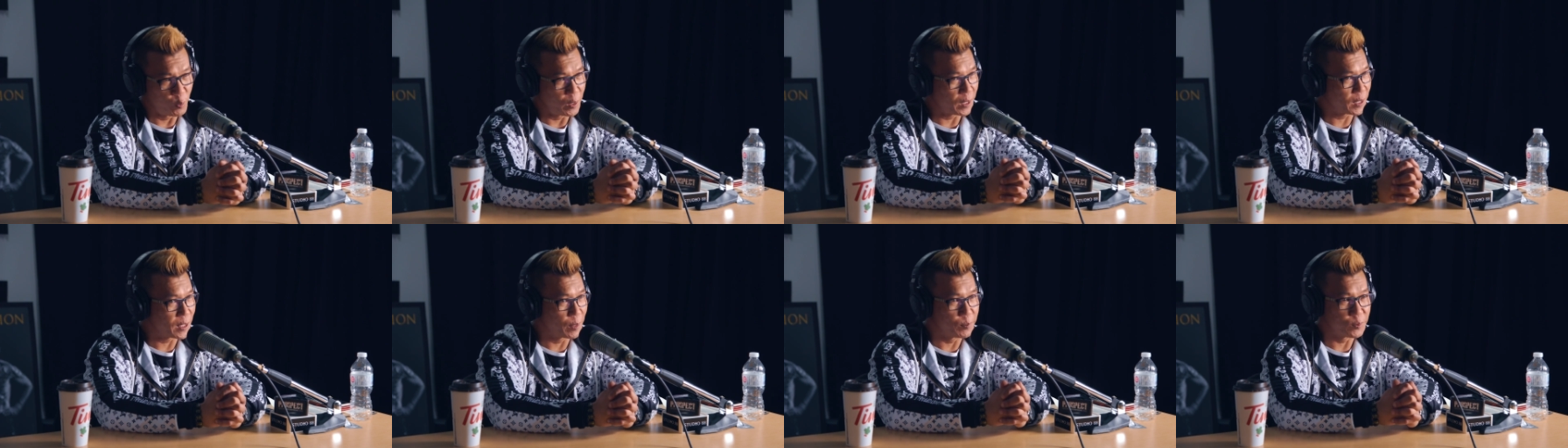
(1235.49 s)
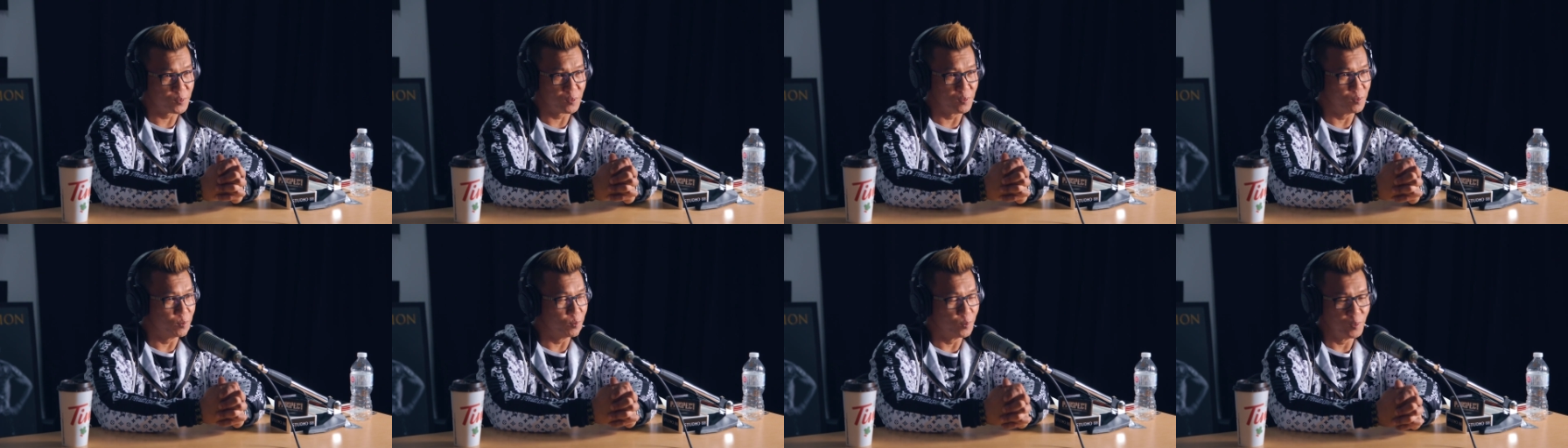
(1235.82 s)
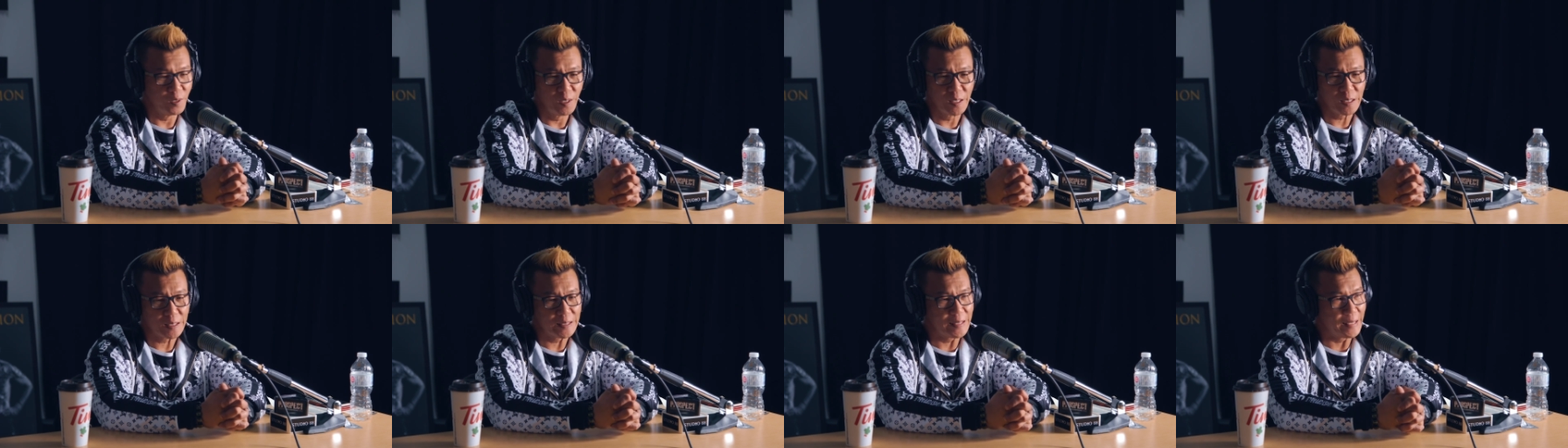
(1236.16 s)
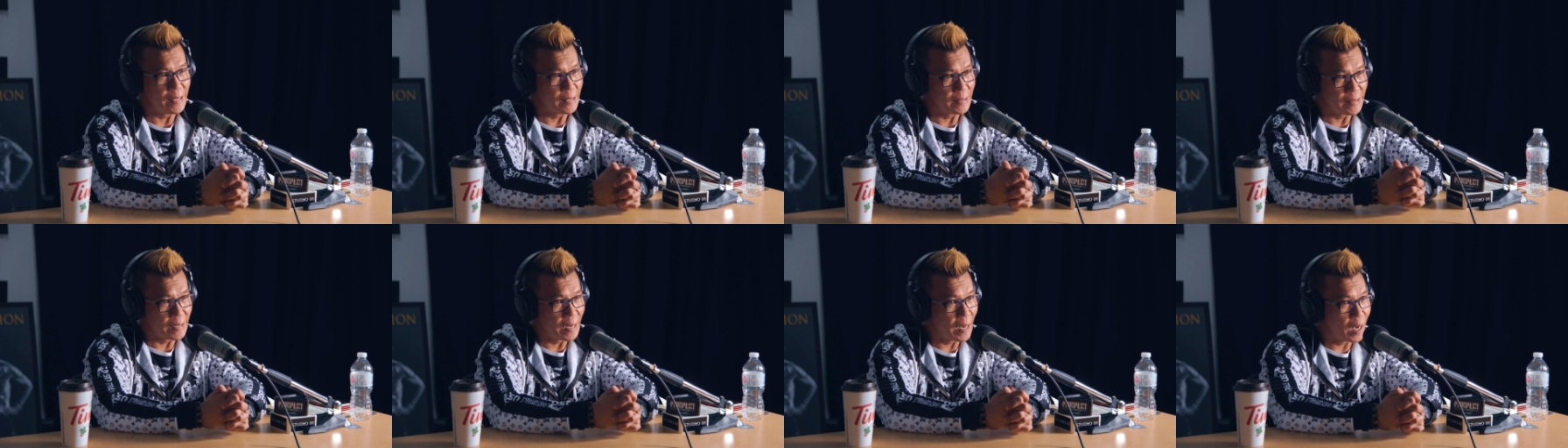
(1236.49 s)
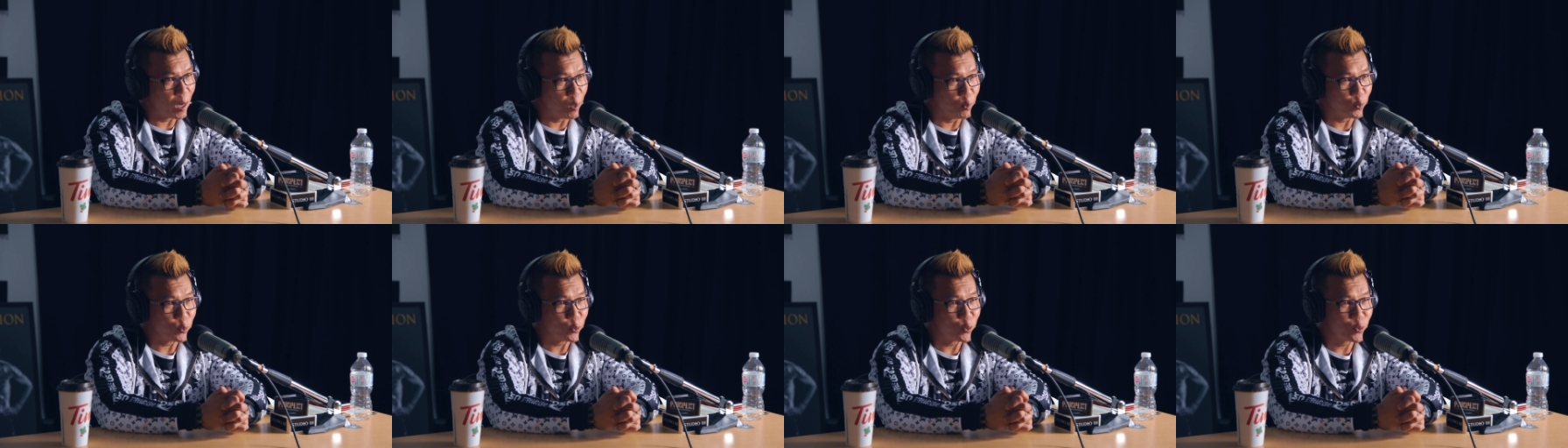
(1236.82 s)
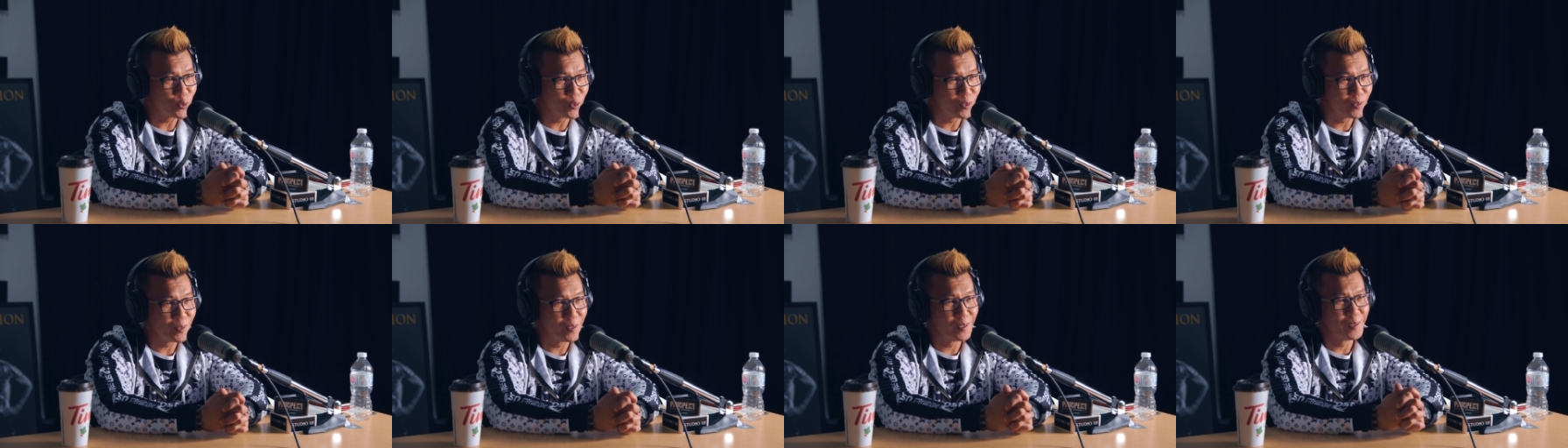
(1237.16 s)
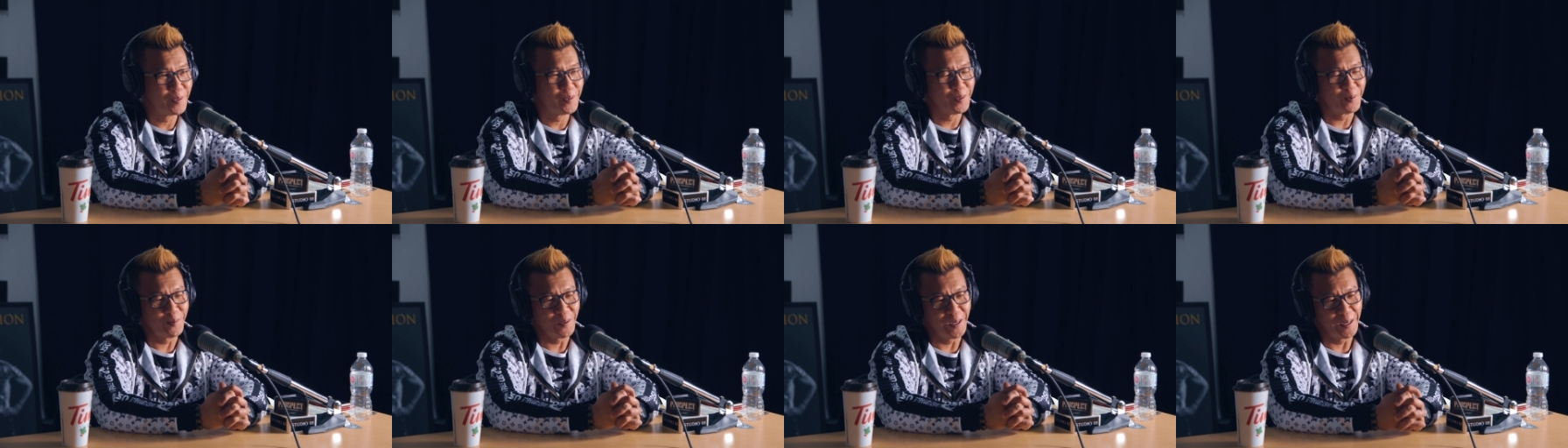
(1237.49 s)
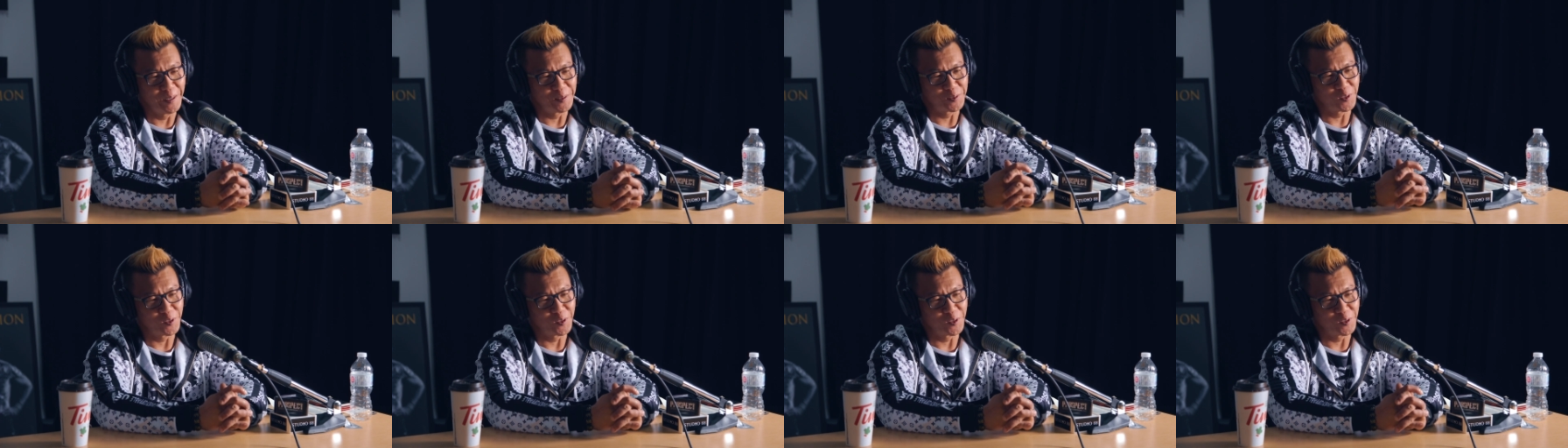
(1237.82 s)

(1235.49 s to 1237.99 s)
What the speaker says: when it comes to cleaning the house, right?